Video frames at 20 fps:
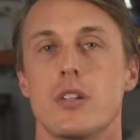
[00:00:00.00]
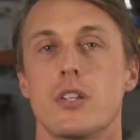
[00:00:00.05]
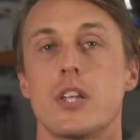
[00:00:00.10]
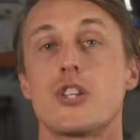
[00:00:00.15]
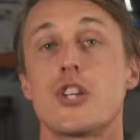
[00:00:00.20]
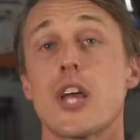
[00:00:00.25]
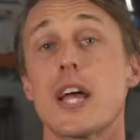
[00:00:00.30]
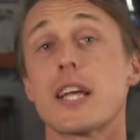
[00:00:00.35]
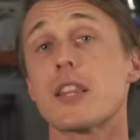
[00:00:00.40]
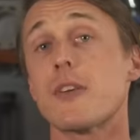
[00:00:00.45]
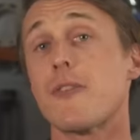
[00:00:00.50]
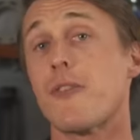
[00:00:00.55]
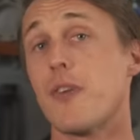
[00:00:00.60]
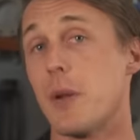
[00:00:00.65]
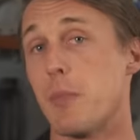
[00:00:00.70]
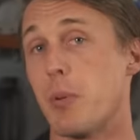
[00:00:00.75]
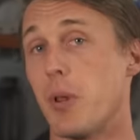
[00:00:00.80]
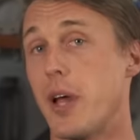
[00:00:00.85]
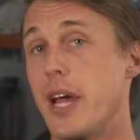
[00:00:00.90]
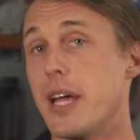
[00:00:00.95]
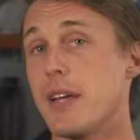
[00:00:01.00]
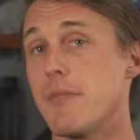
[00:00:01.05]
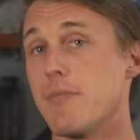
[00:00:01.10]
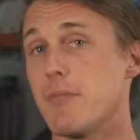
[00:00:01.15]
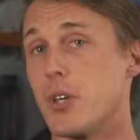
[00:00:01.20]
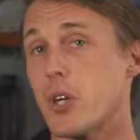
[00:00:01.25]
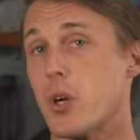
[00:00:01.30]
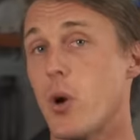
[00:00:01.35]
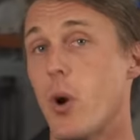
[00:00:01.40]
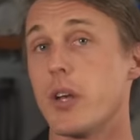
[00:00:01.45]
To check the free play,
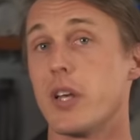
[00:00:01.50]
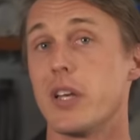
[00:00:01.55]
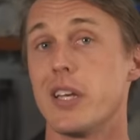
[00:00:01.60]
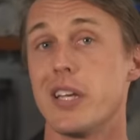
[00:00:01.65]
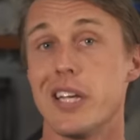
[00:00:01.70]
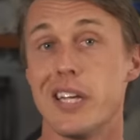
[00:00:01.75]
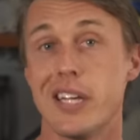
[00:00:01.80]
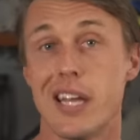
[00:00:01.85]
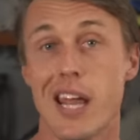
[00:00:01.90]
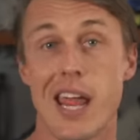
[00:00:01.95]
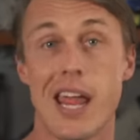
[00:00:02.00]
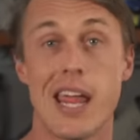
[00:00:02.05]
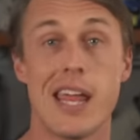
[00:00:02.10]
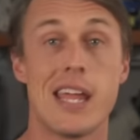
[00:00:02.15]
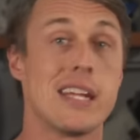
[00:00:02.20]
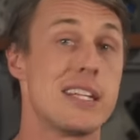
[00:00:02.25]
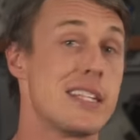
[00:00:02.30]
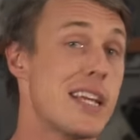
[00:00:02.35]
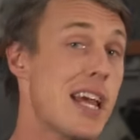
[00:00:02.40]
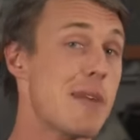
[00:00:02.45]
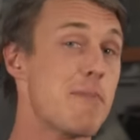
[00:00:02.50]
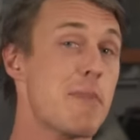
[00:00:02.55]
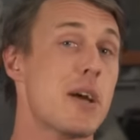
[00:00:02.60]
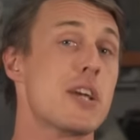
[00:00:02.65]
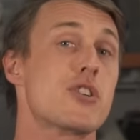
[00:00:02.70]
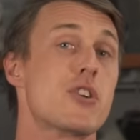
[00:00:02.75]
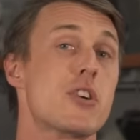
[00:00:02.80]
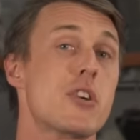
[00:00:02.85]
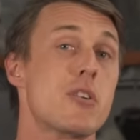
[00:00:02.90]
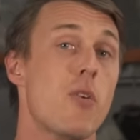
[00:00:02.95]
you're going to need a tape
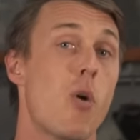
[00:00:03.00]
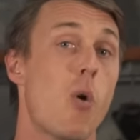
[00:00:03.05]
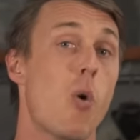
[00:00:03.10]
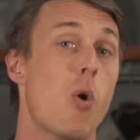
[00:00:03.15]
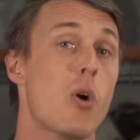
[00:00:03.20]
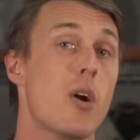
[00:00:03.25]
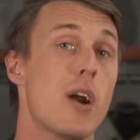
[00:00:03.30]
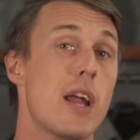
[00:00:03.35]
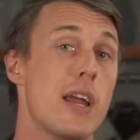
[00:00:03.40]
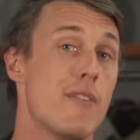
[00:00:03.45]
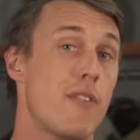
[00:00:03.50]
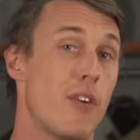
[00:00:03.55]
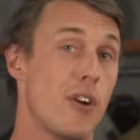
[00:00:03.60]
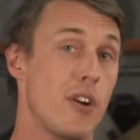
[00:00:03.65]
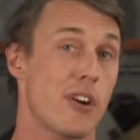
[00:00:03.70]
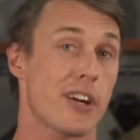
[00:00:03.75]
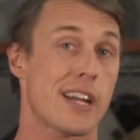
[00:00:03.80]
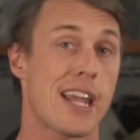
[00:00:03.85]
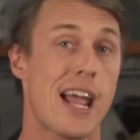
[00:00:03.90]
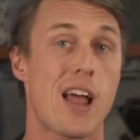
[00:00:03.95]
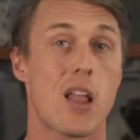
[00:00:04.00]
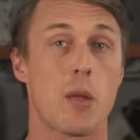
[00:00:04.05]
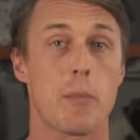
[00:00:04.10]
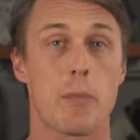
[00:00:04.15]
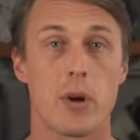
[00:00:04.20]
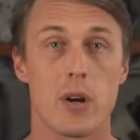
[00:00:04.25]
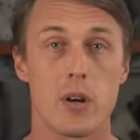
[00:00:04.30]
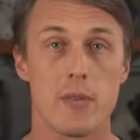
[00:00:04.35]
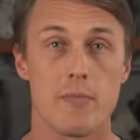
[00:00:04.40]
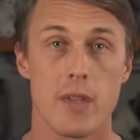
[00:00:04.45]
measure or a vernier
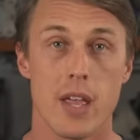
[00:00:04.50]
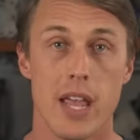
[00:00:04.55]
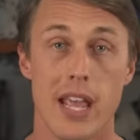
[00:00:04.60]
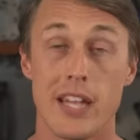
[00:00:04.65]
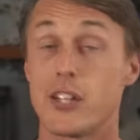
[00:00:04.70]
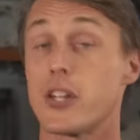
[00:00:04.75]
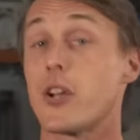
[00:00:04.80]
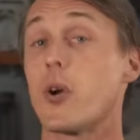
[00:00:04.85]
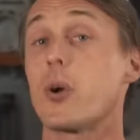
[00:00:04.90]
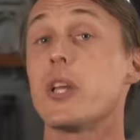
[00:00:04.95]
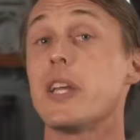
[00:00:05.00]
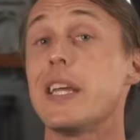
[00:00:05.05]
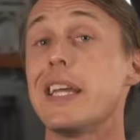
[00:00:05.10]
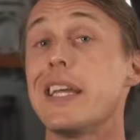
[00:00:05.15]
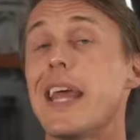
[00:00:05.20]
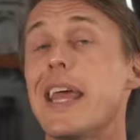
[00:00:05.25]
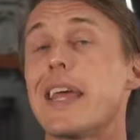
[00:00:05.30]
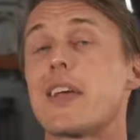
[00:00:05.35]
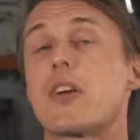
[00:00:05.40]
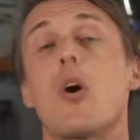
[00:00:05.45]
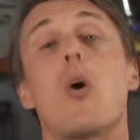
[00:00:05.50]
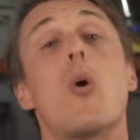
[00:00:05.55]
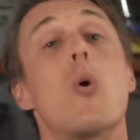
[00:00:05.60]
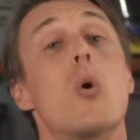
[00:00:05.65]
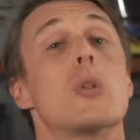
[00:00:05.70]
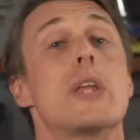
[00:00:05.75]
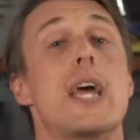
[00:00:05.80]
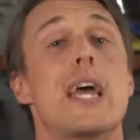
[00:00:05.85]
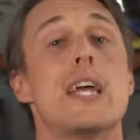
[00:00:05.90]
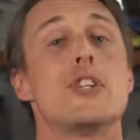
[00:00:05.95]
caliper, and you're going to need a
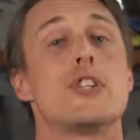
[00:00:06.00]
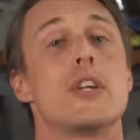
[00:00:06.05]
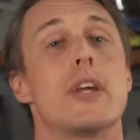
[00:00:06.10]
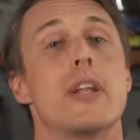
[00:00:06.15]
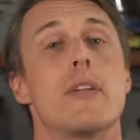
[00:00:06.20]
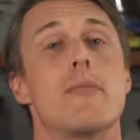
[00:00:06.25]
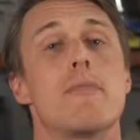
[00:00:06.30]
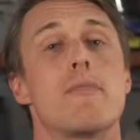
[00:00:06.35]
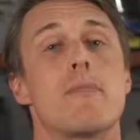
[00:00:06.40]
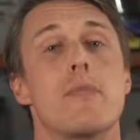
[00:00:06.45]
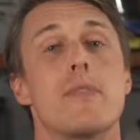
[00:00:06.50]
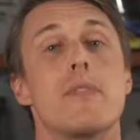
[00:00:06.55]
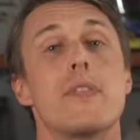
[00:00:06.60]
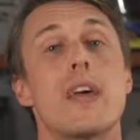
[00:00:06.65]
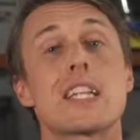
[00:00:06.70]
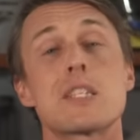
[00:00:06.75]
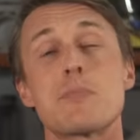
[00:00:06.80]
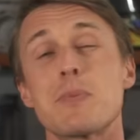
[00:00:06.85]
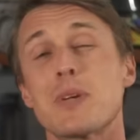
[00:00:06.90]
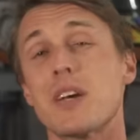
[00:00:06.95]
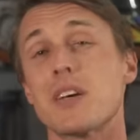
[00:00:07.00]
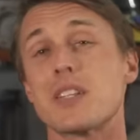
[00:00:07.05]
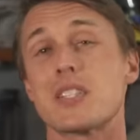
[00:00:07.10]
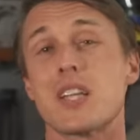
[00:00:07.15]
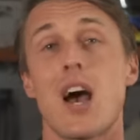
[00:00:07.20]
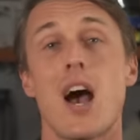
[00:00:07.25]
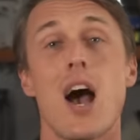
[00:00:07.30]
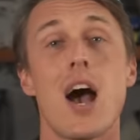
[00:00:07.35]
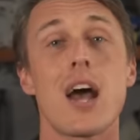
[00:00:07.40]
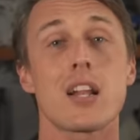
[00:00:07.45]
cold engine. That's because
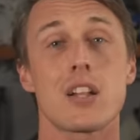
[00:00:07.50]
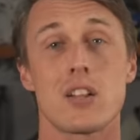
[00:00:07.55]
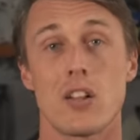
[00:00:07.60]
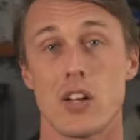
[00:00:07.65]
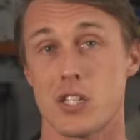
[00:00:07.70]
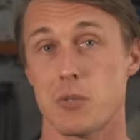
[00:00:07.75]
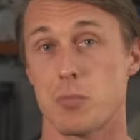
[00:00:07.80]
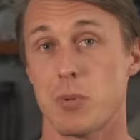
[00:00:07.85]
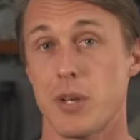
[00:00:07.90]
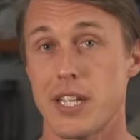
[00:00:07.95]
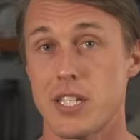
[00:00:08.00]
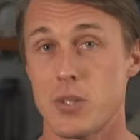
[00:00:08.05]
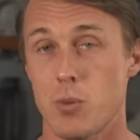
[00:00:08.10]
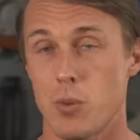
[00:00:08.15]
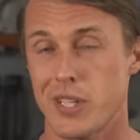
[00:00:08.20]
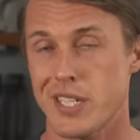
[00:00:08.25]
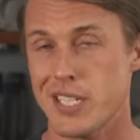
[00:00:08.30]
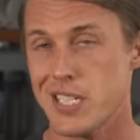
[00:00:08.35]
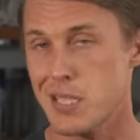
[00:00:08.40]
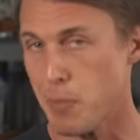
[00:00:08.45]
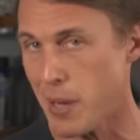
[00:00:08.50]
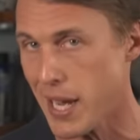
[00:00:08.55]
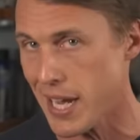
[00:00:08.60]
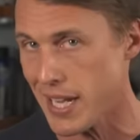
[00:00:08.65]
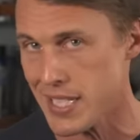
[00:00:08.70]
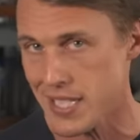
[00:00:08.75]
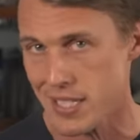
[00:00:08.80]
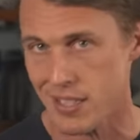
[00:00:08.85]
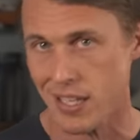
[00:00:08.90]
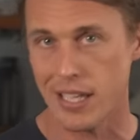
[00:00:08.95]
hot clutch plates will
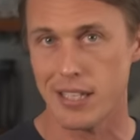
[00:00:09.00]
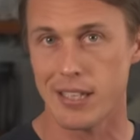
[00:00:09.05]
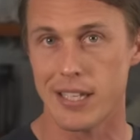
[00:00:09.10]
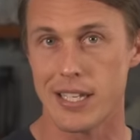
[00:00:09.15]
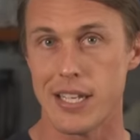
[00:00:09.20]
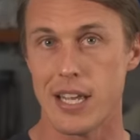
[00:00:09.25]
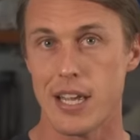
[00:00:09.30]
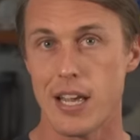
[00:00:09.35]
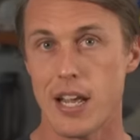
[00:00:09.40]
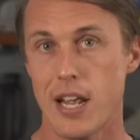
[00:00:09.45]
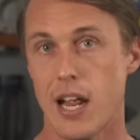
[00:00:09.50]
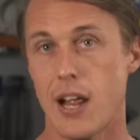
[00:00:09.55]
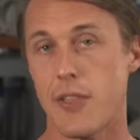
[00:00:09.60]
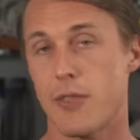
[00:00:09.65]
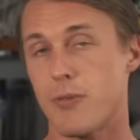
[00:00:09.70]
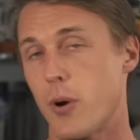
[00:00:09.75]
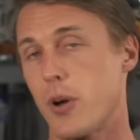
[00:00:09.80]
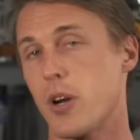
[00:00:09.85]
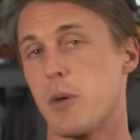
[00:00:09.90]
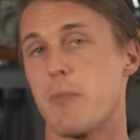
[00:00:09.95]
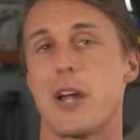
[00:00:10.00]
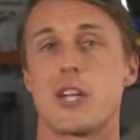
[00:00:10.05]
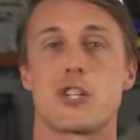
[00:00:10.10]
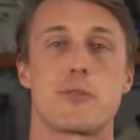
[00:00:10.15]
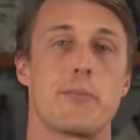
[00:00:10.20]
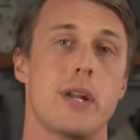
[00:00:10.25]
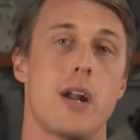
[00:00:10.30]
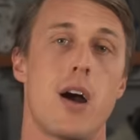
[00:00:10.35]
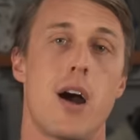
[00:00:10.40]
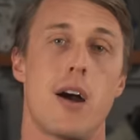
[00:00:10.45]
expand slightly and throw your
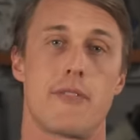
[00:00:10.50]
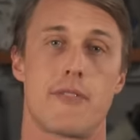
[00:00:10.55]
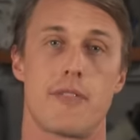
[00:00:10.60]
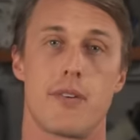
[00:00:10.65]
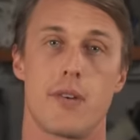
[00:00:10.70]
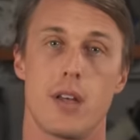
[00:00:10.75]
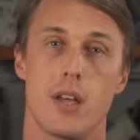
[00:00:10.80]
measurement off.